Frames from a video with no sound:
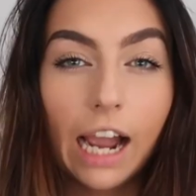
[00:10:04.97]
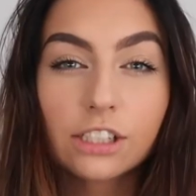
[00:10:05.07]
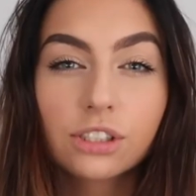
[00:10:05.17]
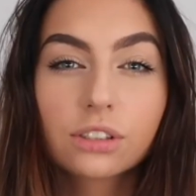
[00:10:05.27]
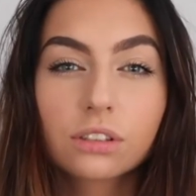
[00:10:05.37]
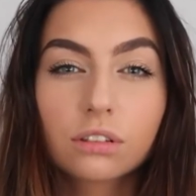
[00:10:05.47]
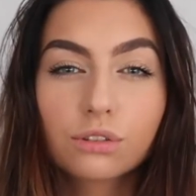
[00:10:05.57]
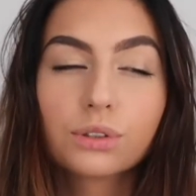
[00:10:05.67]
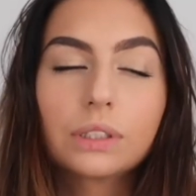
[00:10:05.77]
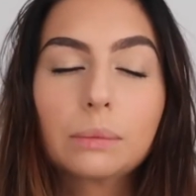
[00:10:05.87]
I just
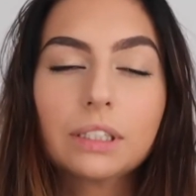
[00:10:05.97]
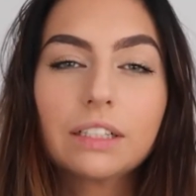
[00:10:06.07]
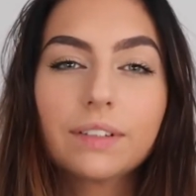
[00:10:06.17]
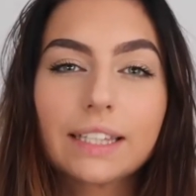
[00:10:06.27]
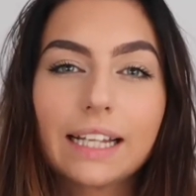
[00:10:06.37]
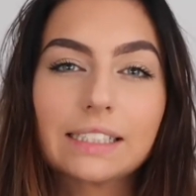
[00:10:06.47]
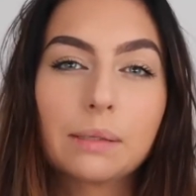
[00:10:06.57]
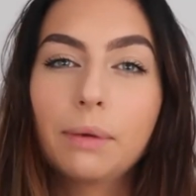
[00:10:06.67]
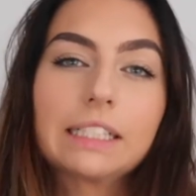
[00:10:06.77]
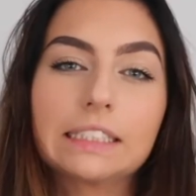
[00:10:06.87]
truly believe like that's
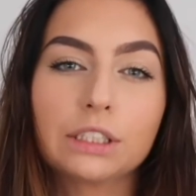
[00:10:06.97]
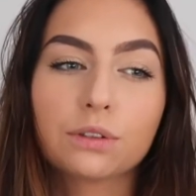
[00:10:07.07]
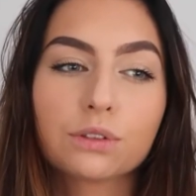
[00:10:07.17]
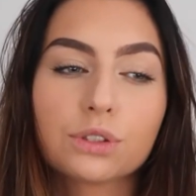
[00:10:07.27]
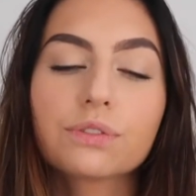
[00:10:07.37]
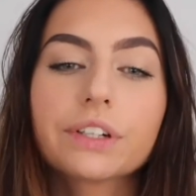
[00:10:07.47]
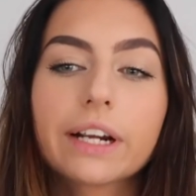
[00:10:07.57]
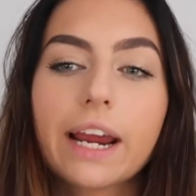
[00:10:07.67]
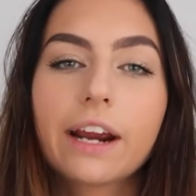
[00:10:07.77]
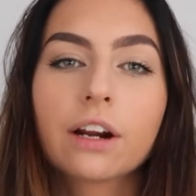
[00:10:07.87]
the best thing you can do for
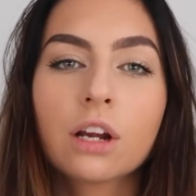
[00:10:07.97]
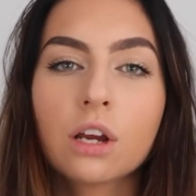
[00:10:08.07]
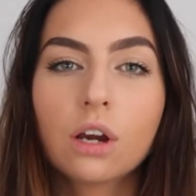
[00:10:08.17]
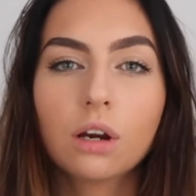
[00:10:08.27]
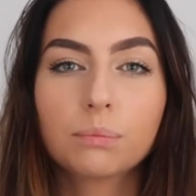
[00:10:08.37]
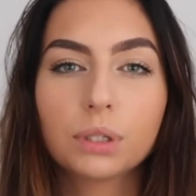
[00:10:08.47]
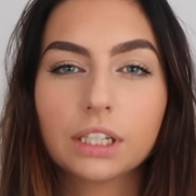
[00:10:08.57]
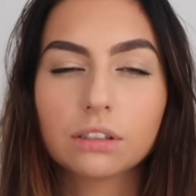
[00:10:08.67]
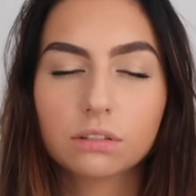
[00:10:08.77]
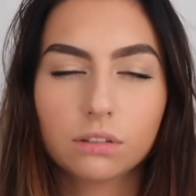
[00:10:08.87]
your hair.
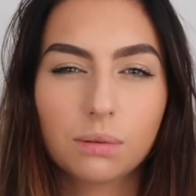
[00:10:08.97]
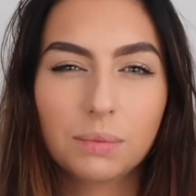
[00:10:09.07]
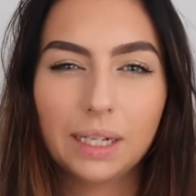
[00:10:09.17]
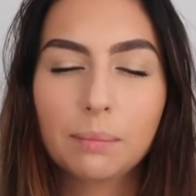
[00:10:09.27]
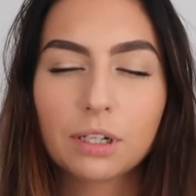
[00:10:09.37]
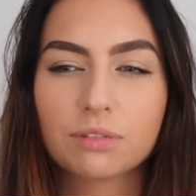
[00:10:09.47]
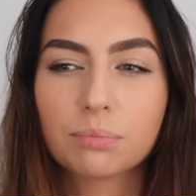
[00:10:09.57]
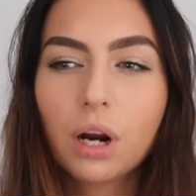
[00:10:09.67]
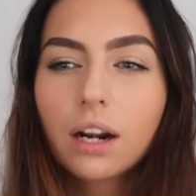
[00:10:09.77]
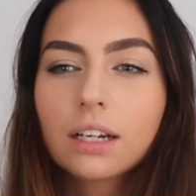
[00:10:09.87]
Putting like a bunch of
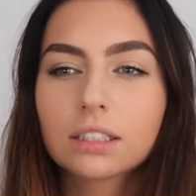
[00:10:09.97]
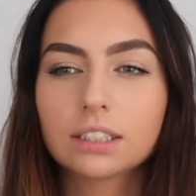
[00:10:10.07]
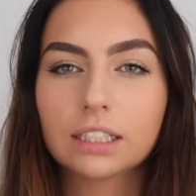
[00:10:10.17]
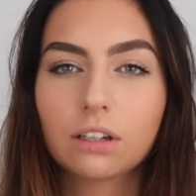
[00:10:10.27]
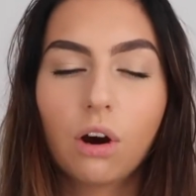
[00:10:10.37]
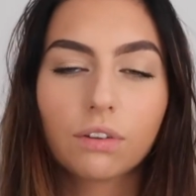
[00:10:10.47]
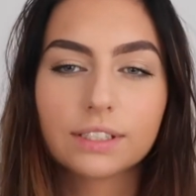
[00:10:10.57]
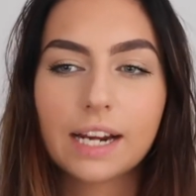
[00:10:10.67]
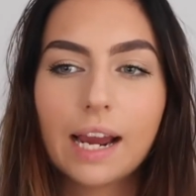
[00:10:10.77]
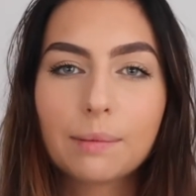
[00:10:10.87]
product like all
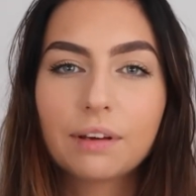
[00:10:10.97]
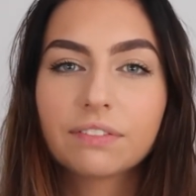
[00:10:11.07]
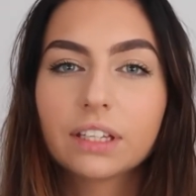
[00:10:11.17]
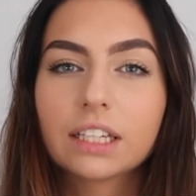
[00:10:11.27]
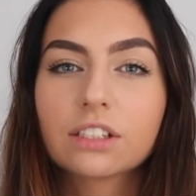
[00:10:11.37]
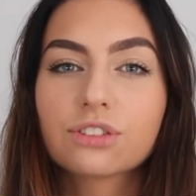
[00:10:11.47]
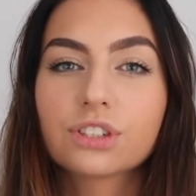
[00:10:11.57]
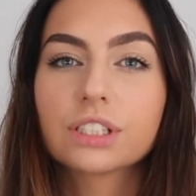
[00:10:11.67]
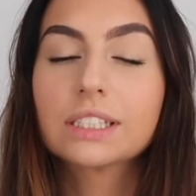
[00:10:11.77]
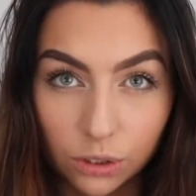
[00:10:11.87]
the time, I feel like it's
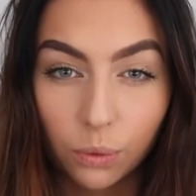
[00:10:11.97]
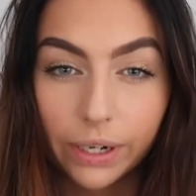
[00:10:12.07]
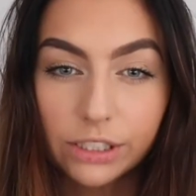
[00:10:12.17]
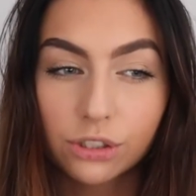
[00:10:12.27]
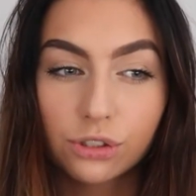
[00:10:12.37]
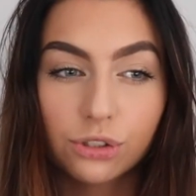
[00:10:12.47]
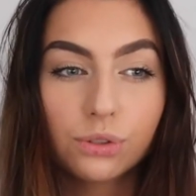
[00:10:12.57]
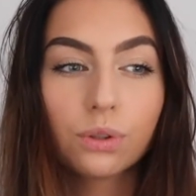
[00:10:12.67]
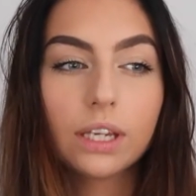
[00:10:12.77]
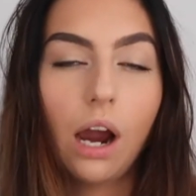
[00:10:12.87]
just going to
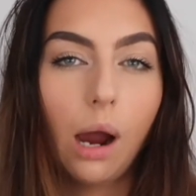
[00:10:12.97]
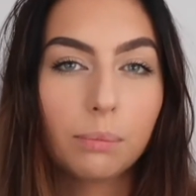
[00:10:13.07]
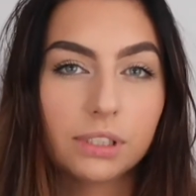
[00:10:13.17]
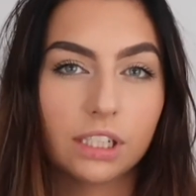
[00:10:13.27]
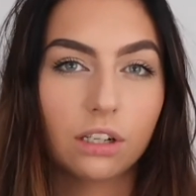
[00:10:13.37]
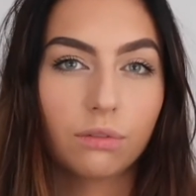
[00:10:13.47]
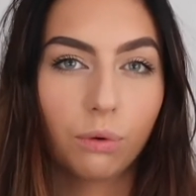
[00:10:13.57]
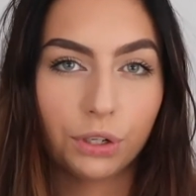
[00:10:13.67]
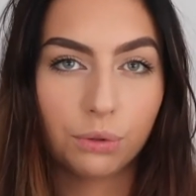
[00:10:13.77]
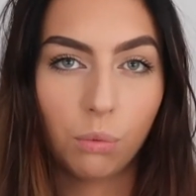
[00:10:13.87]
do the opposite of
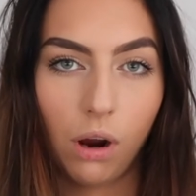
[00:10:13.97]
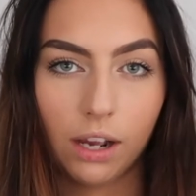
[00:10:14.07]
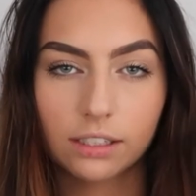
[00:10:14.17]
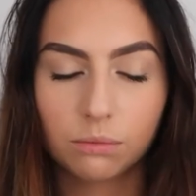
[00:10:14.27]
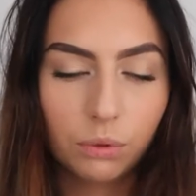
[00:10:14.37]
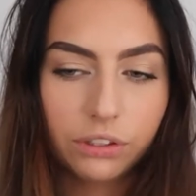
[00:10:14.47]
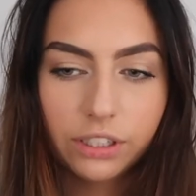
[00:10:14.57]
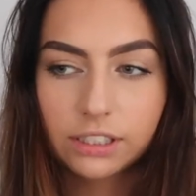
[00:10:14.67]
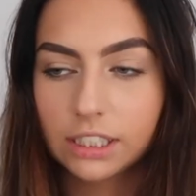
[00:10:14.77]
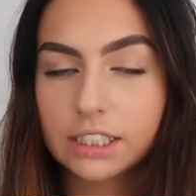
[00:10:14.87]
what you want,
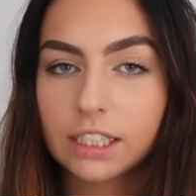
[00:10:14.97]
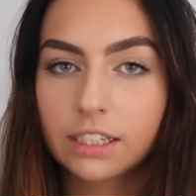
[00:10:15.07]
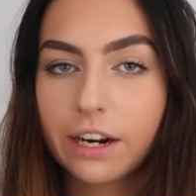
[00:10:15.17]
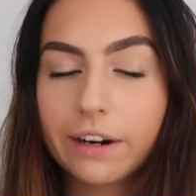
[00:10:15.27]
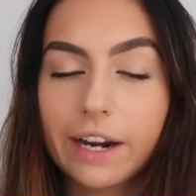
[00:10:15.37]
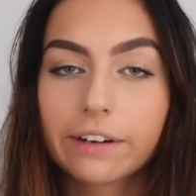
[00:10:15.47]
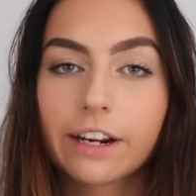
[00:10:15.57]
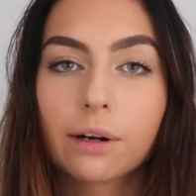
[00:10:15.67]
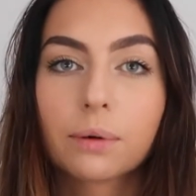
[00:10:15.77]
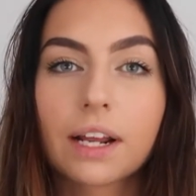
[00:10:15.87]
whether it's like skincare, hair
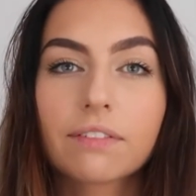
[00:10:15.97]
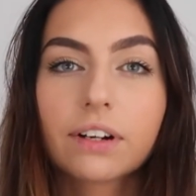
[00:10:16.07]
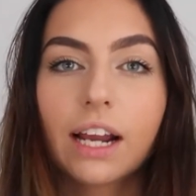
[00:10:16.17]
care, whatever.